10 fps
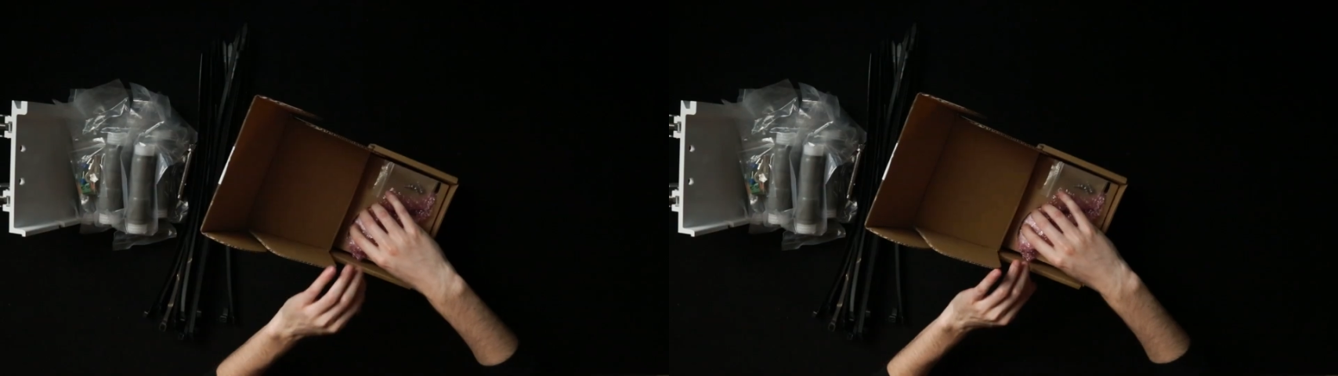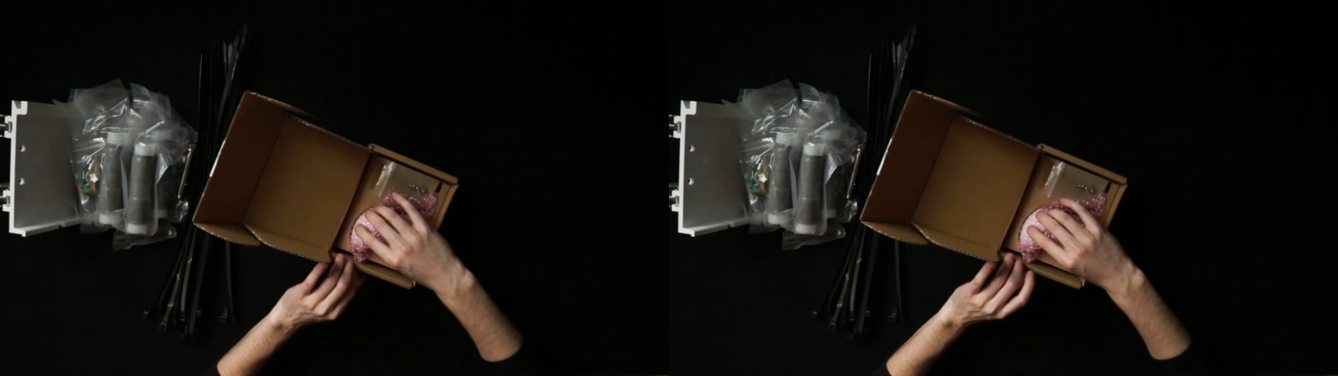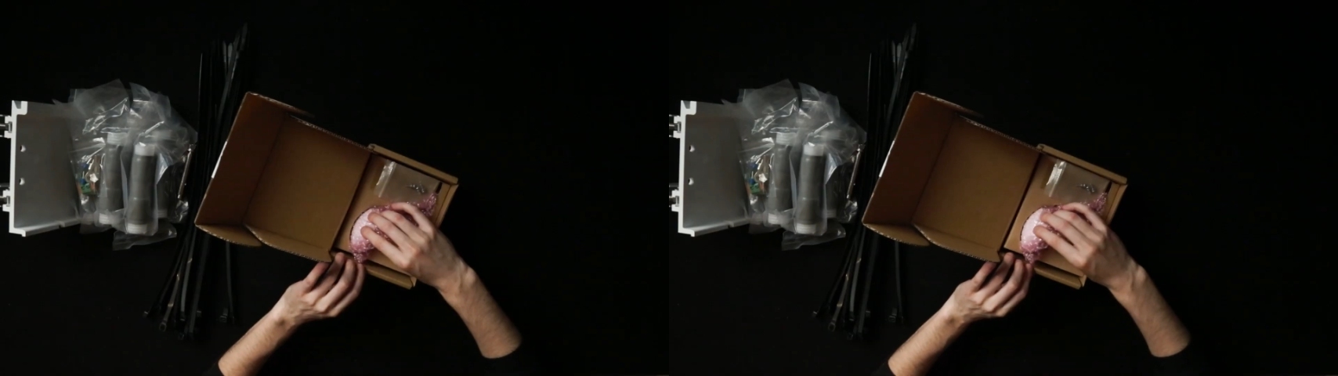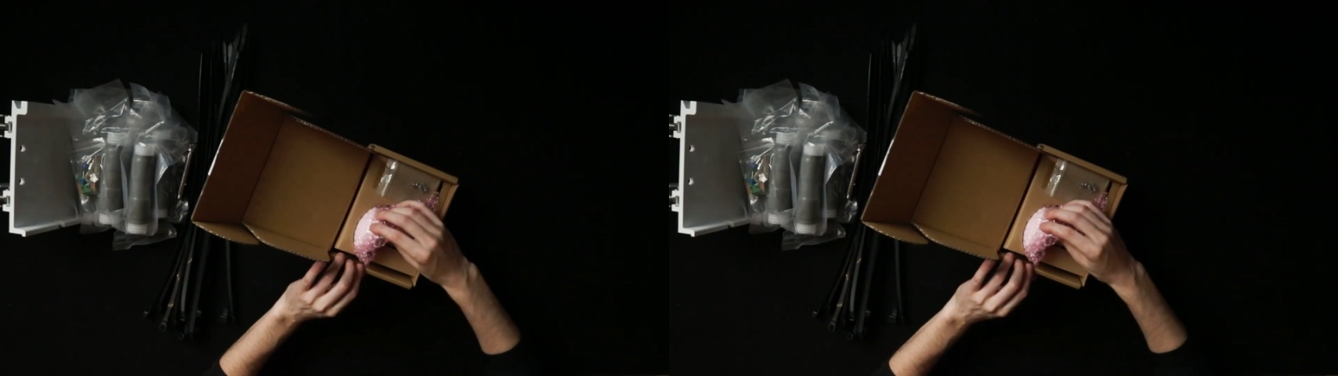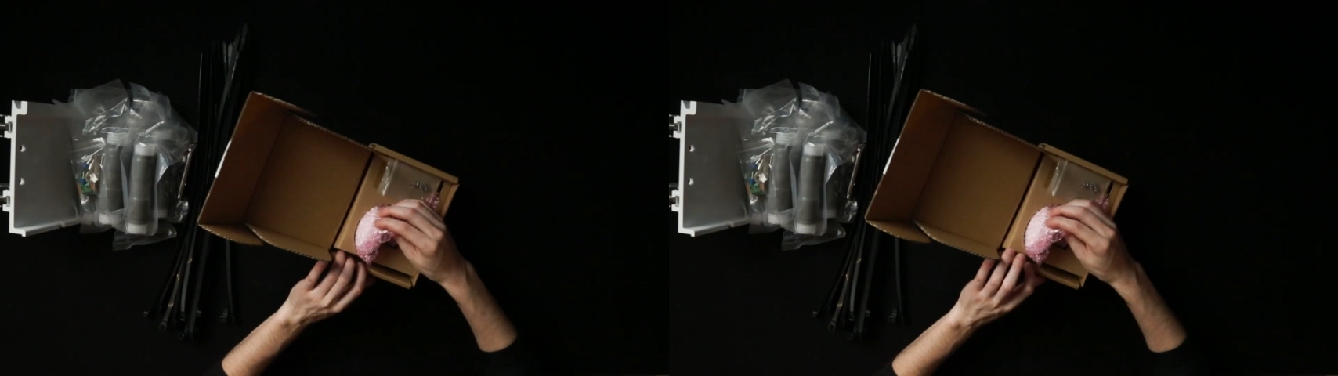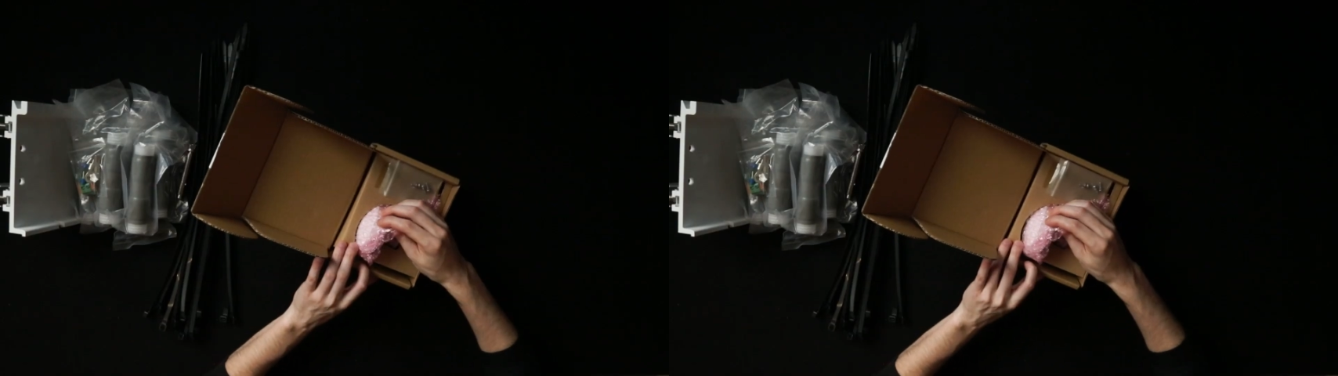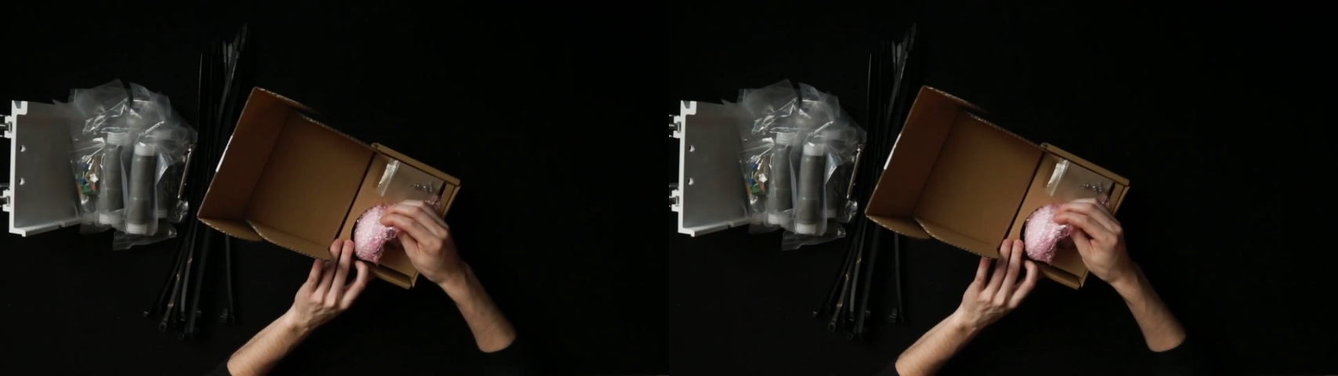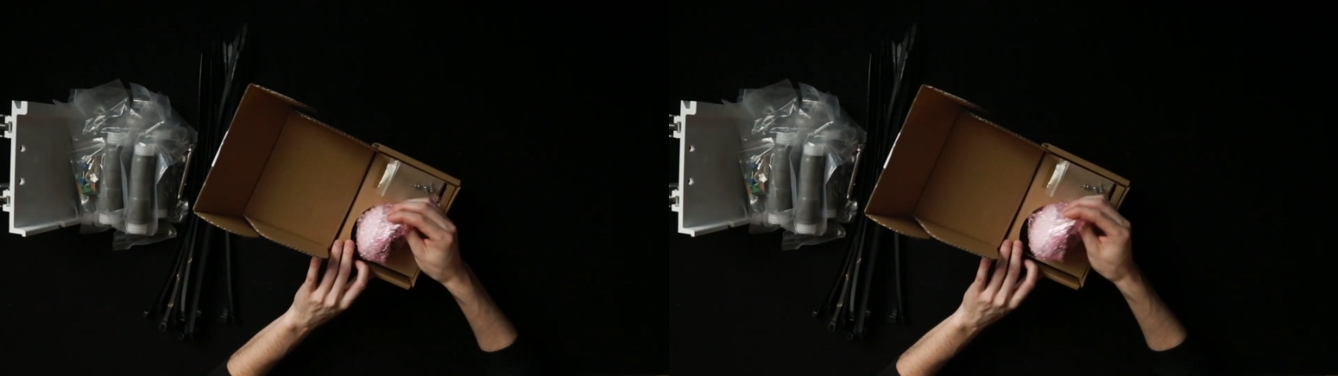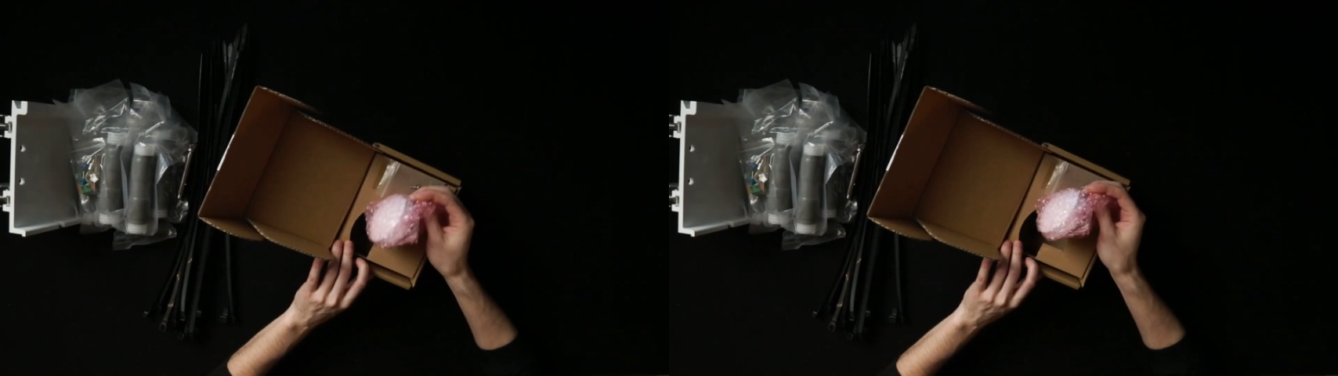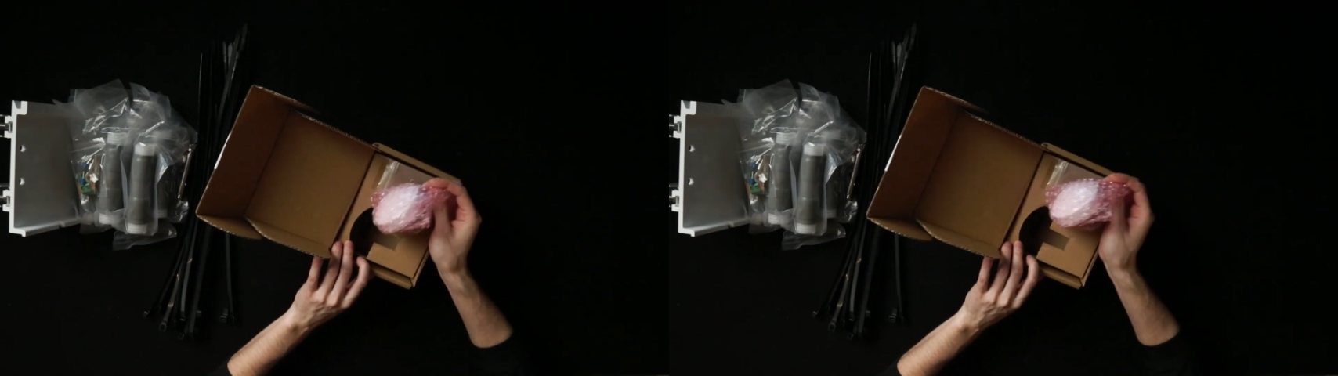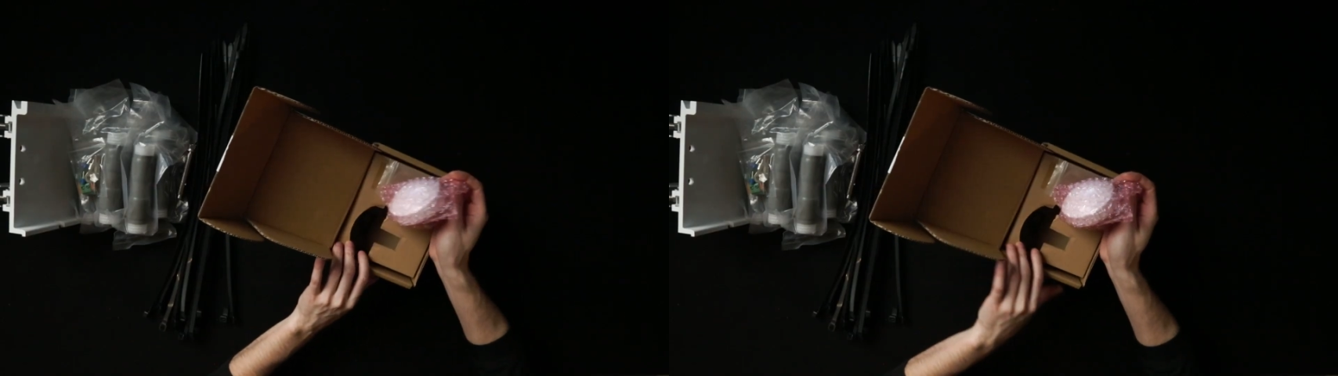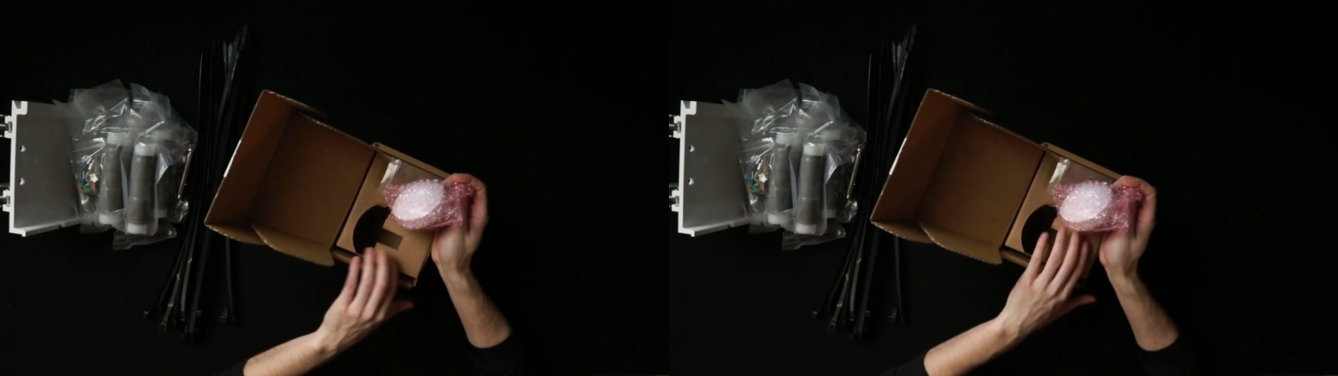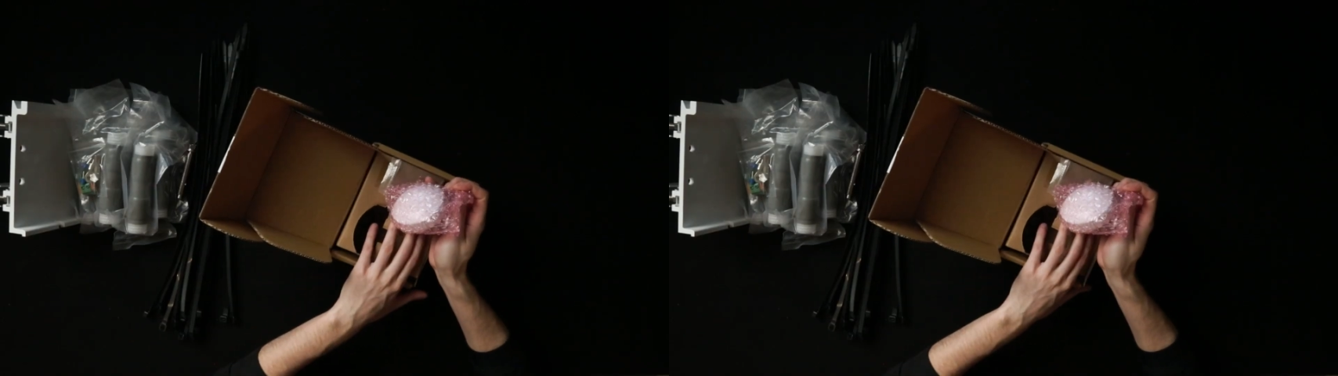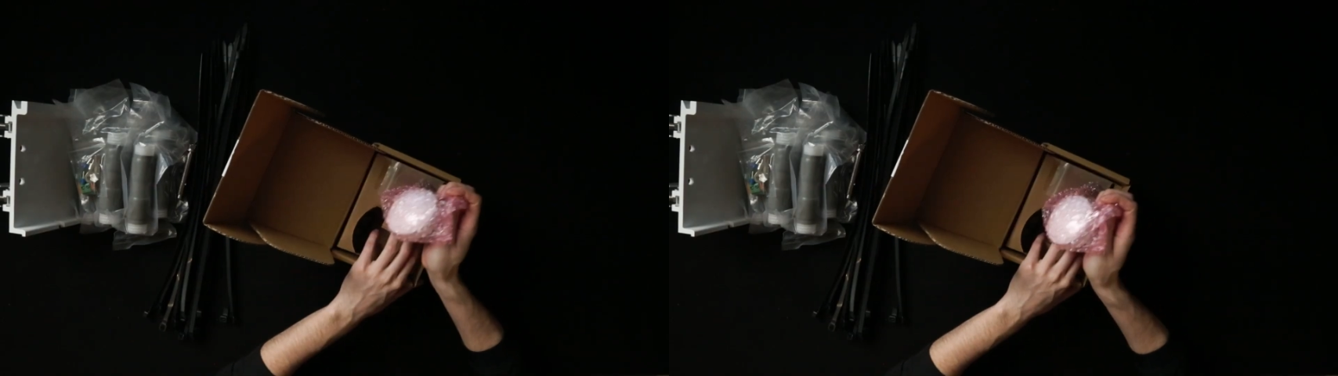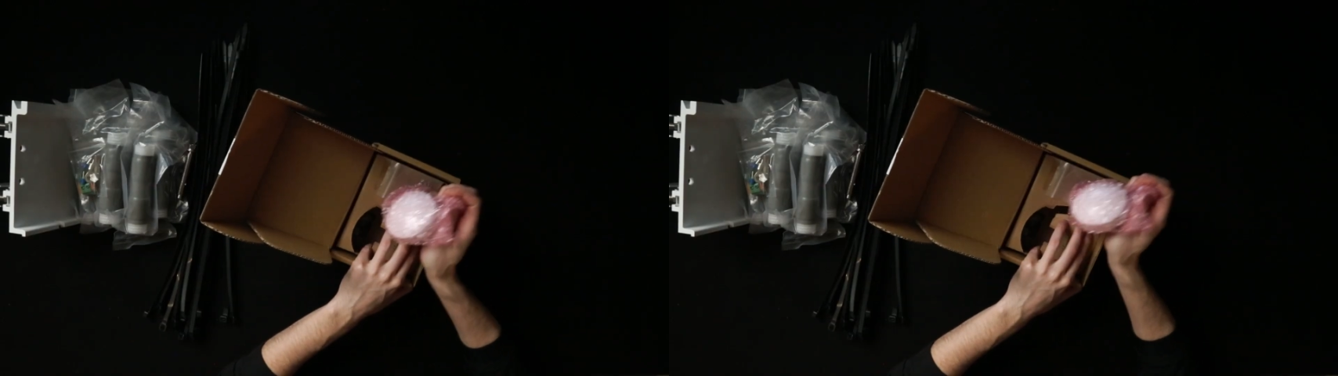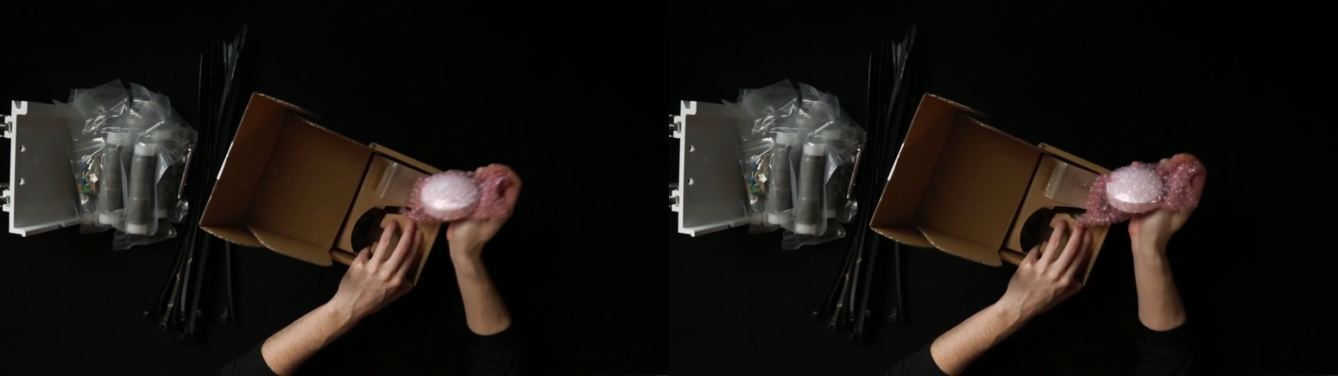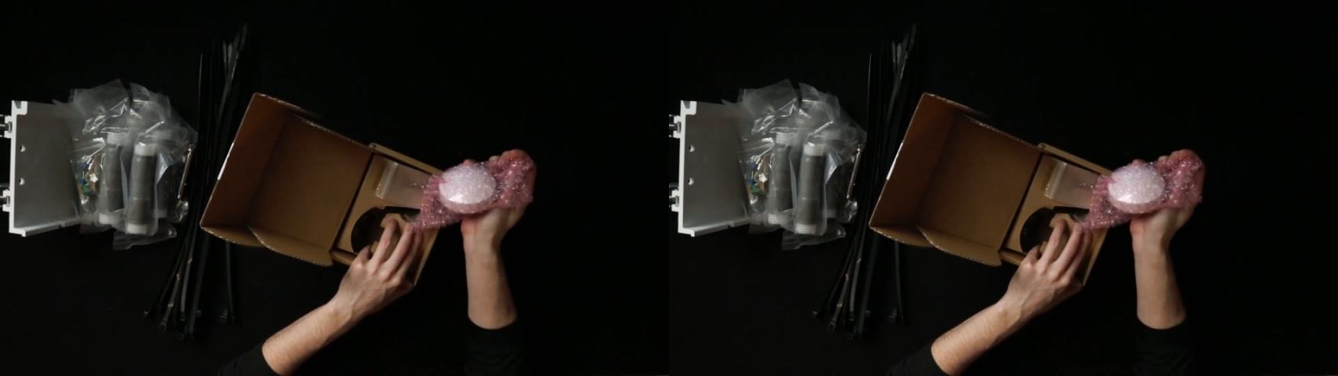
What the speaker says: Nobody's mouth can be seen.